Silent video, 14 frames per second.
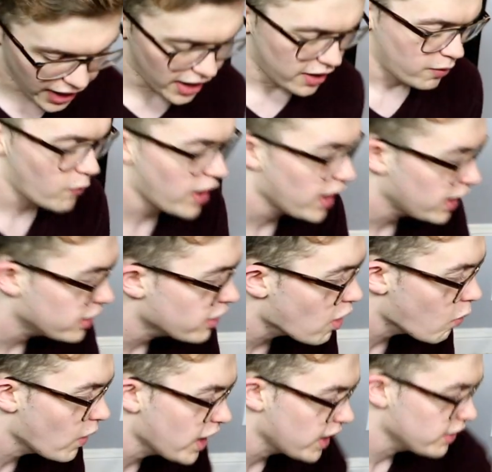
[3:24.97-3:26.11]
hey, wait,
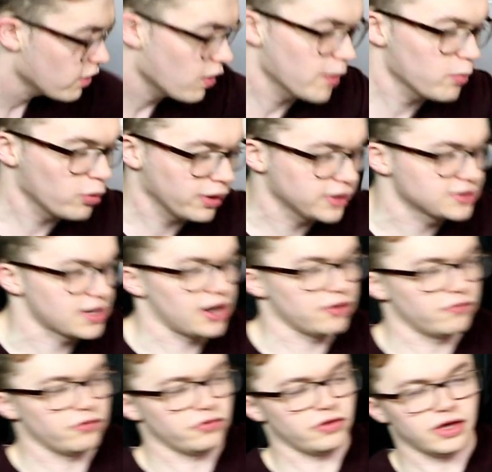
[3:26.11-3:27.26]
no, wait, no, I'm more
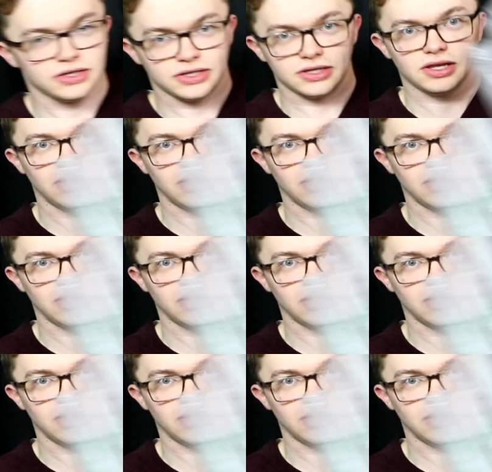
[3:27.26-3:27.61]
excited for this